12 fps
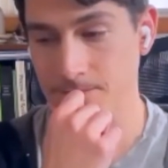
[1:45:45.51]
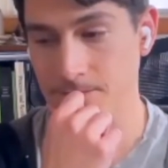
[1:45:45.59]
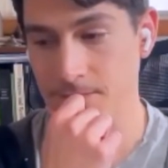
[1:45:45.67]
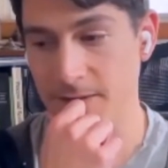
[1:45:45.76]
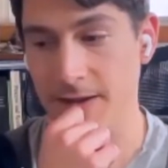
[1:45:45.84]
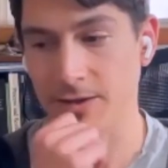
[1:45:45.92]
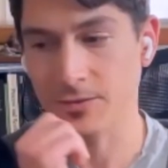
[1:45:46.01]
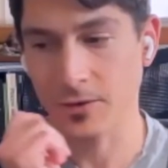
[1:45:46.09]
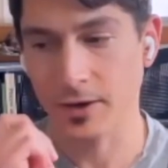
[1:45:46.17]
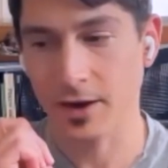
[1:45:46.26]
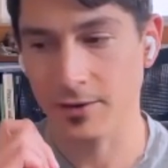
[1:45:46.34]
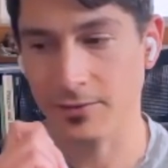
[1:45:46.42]
he's very
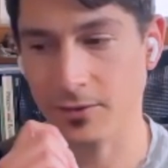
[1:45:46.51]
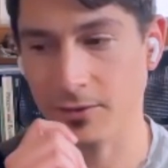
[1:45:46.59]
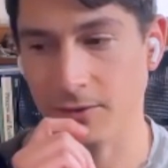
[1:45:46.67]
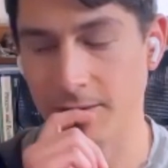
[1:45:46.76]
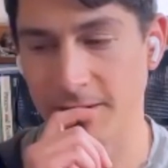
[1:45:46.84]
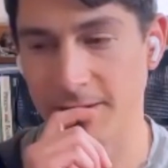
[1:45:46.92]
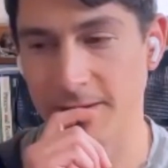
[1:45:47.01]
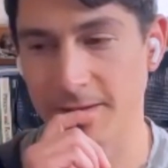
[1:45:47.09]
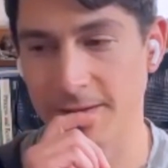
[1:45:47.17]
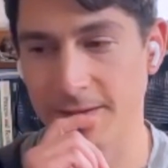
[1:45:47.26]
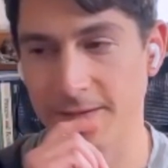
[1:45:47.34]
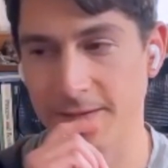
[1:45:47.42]
careful,
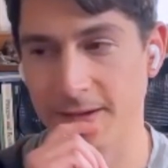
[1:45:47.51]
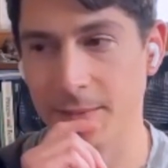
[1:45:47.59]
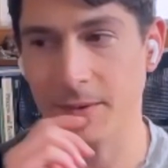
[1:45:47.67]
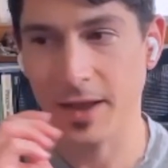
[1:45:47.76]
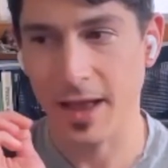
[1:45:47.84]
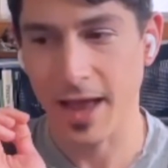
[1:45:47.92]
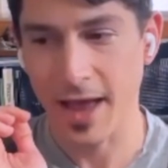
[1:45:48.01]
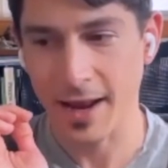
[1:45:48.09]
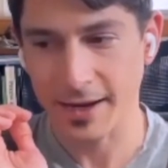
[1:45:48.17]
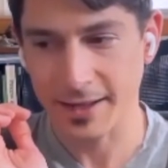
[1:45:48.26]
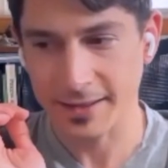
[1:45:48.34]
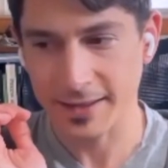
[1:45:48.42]
and
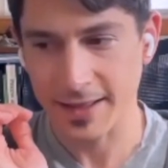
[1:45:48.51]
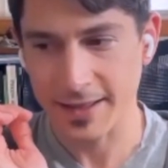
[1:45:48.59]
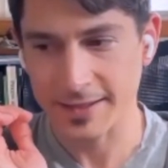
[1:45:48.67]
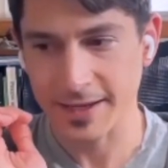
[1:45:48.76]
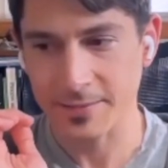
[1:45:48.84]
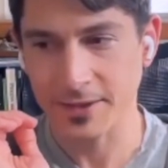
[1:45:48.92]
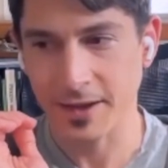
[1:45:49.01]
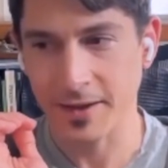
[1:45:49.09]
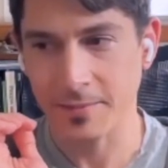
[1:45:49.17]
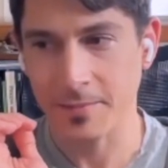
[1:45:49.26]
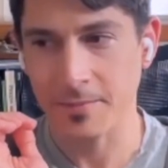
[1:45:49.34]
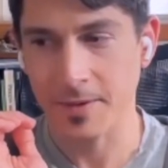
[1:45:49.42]
at the same
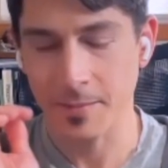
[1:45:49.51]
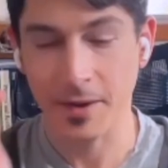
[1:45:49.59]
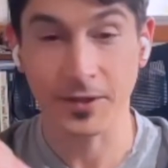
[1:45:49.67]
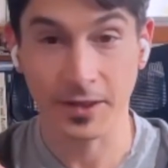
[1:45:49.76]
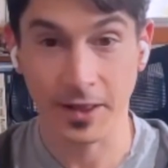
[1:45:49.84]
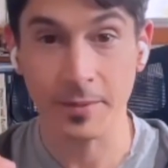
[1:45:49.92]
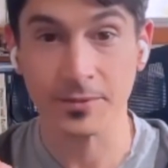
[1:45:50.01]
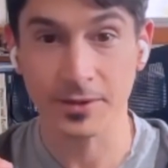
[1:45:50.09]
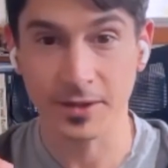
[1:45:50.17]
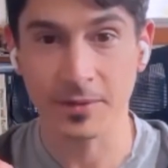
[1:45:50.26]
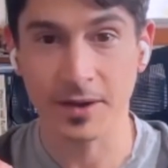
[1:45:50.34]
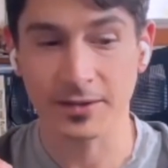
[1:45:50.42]
time about the claims that he
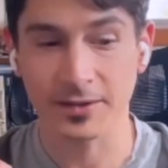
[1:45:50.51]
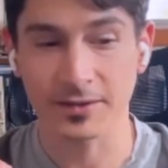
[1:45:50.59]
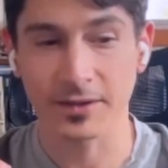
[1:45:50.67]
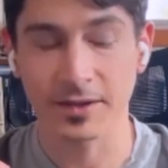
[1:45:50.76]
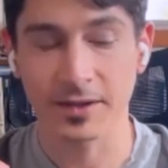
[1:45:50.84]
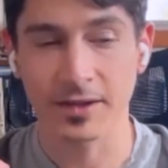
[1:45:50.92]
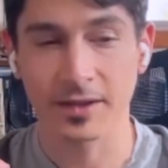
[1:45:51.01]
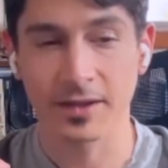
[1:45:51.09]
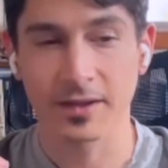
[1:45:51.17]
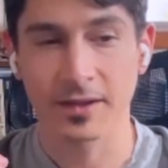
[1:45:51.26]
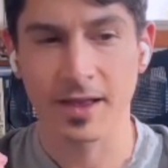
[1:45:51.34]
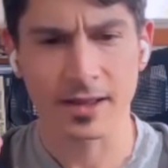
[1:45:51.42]
makes,
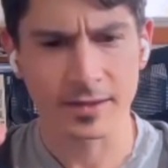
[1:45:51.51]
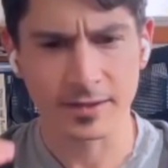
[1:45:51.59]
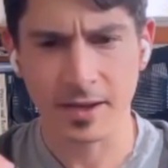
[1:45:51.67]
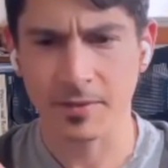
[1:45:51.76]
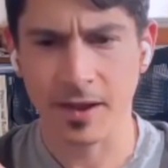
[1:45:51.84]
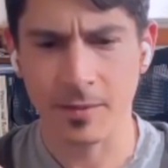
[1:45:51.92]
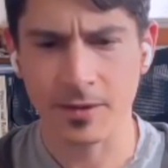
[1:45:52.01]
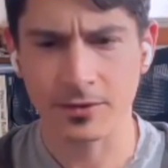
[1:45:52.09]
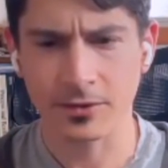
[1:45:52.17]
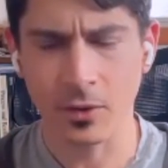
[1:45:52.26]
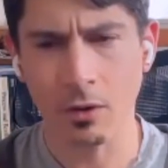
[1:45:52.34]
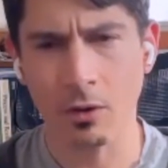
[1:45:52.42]
and at the same time he's
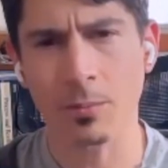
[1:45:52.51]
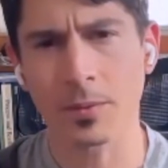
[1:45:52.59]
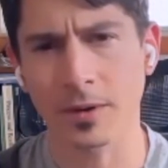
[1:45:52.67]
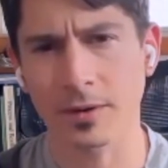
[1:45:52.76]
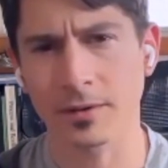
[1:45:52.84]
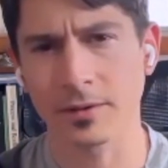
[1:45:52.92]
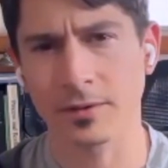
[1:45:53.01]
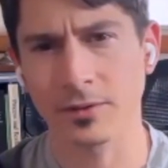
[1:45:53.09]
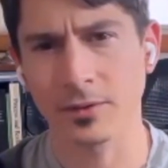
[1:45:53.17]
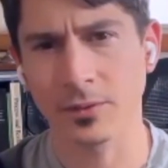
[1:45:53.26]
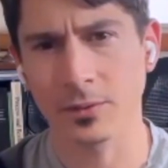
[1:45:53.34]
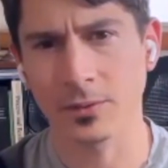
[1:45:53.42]
so open
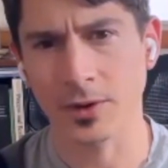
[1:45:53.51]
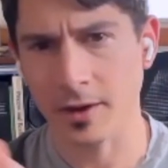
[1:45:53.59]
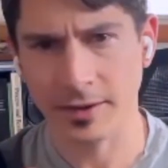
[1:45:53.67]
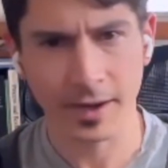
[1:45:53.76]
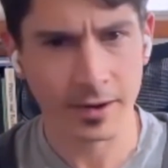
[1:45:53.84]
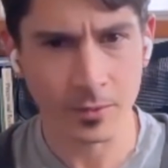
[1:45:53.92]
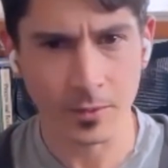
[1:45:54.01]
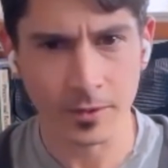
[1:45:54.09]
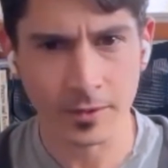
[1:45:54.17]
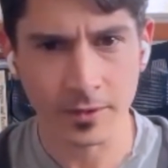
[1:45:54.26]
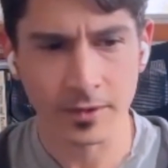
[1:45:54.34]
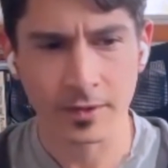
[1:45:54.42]
to talk to
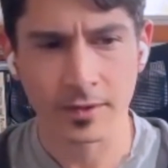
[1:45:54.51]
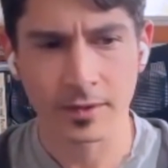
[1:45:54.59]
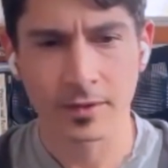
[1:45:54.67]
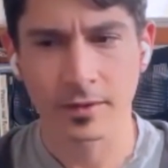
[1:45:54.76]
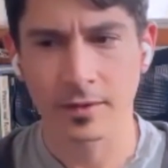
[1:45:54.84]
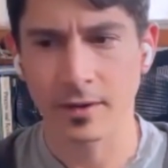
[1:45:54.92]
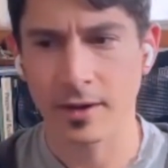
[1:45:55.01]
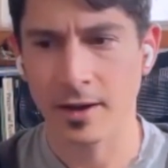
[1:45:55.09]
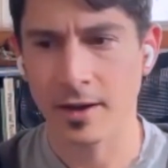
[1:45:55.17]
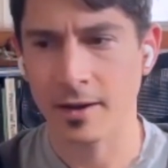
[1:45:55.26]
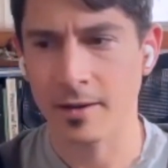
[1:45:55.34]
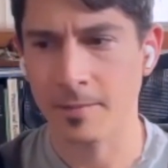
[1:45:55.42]
anyone
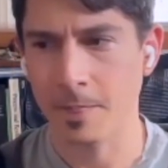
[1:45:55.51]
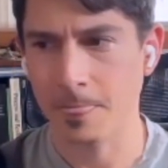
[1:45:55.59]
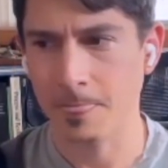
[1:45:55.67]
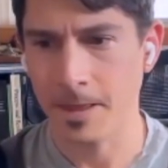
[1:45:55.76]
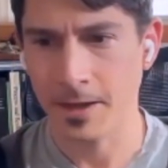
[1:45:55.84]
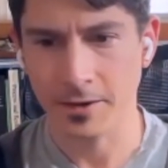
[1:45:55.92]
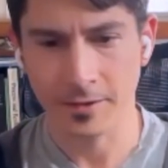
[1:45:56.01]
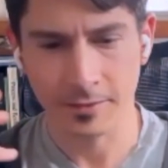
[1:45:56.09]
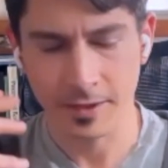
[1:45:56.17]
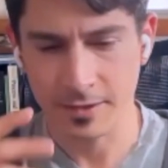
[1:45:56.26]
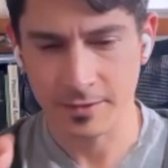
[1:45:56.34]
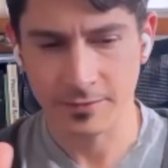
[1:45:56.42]
in
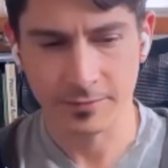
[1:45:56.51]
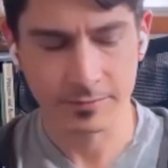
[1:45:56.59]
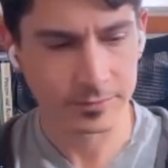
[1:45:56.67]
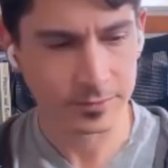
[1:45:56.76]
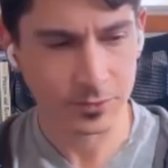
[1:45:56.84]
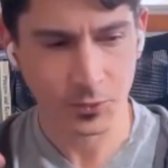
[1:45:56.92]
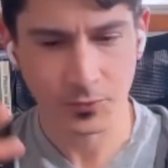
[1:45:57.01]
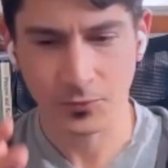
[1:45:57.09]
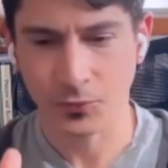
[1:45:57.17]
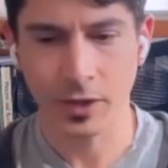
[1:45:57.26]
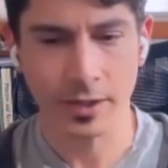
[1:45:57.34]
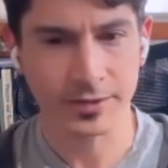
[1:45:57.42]
a sort of
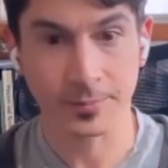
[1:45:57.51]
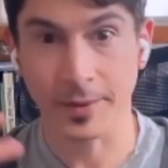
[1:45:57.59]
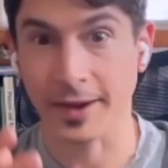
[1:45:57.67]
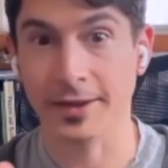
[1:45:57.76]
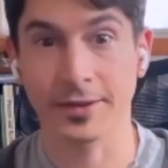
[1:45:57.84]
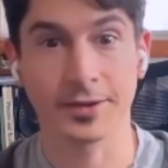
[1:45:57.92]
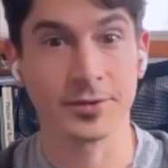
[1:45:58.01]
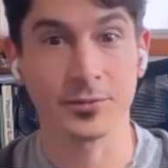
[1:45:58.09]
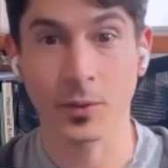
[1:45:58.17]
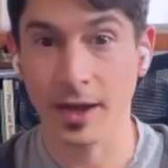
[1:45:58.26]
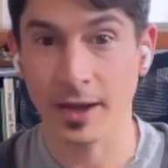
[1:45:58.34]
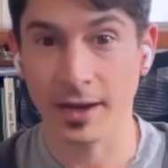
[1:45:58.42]
free, speculative
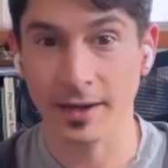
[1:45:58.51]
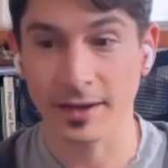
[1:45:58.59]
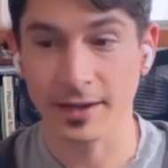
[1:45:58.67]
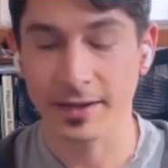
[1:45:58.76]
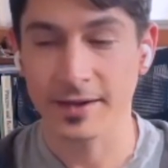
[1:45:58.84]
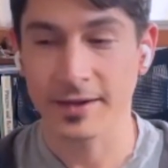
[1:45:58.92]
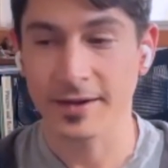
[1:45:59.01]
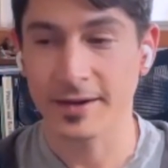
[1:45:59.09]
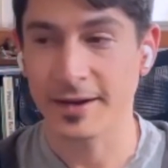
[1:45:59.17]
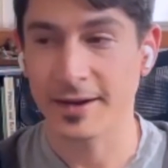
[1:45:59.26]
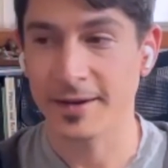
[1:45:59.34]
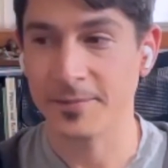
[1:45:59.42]
way.
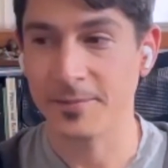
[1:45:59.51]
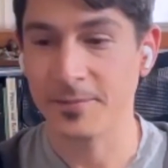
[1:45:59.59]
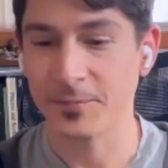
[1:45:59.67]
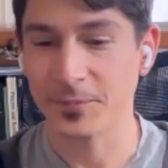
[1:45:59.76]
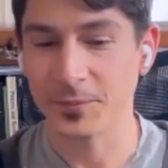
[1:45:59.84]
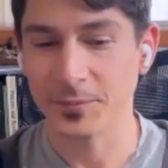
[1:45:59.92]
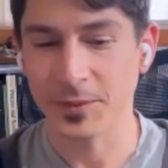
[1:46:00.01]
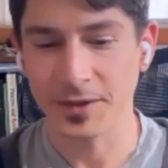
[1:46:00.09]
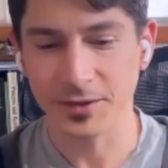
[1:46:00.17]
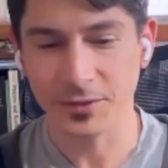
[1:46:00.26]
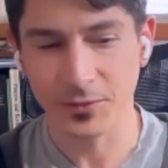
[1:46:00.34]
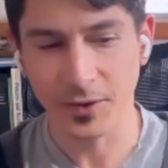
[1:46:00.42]
But he's
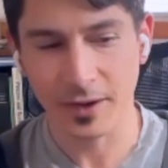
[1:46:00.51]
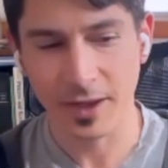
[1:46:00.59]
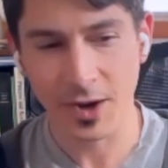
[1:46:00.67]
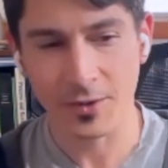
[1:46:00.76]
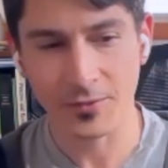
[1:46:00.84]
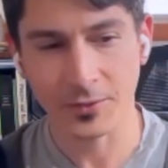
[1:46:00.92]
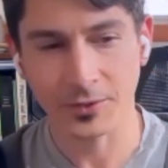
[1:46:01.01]
just very careful